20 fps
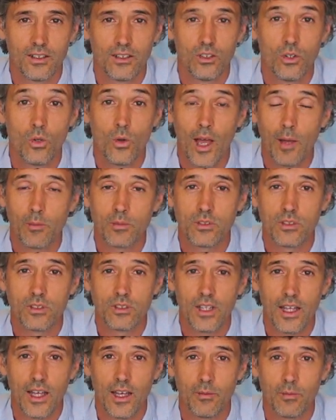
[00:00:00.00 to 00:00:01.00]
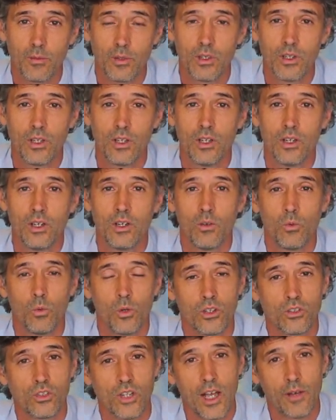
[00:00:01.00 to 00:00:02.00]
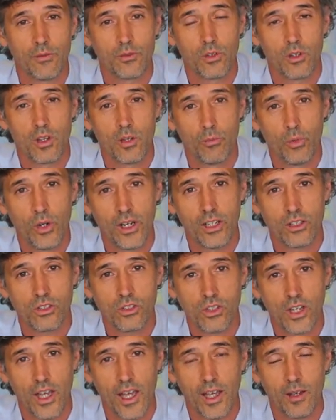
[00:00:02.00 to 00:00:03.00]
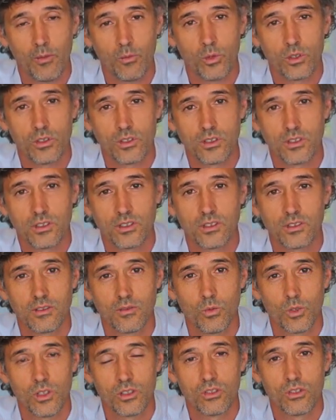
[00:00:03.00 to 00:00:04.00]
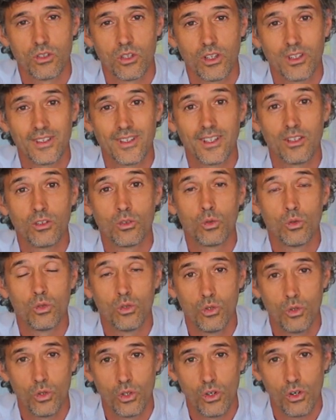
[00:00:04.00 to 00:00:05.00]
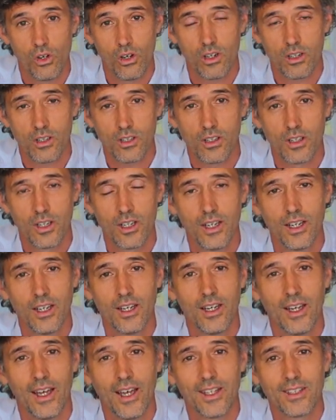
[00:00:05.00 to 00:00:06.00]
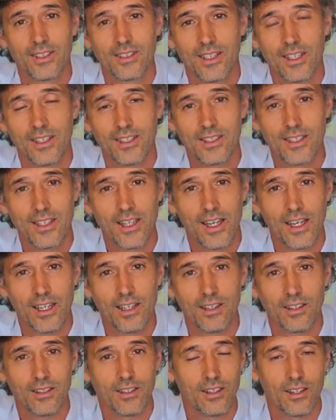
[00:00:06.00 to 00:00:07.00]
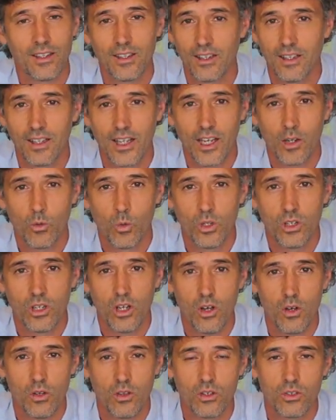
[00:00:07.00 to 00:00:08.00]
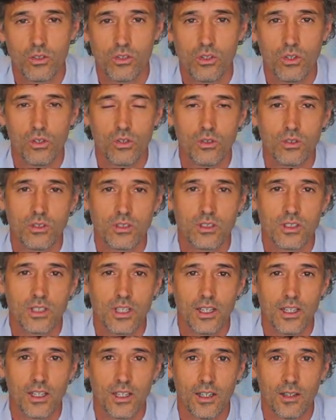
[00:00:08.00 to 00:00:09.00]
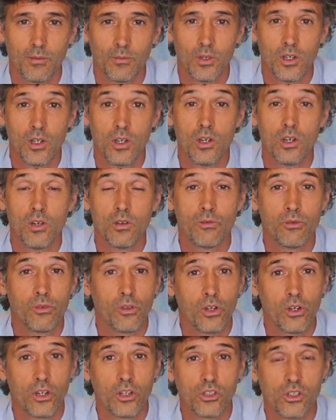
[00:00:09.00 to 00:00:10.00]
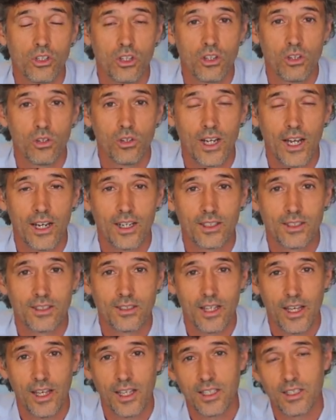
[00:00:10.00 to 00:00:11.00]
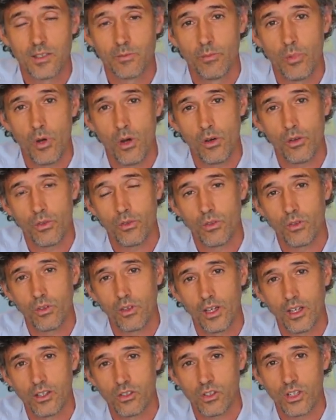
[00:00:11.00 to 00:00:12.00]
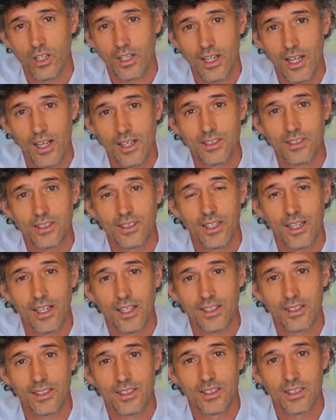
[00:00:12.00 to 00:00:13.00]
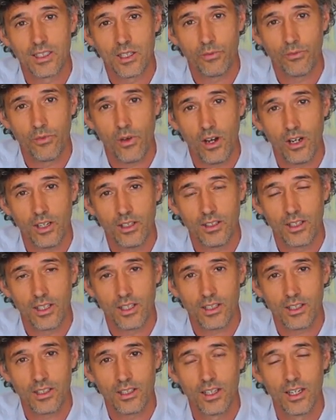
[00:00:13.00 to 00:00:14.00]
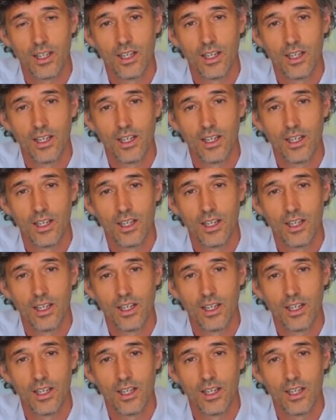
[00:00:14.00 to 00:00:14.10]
New Amsterdam, which after the British came was turned into New York. And since then, like we know, the Jews flourished in the United States, both Ashkenazi and Sephardic.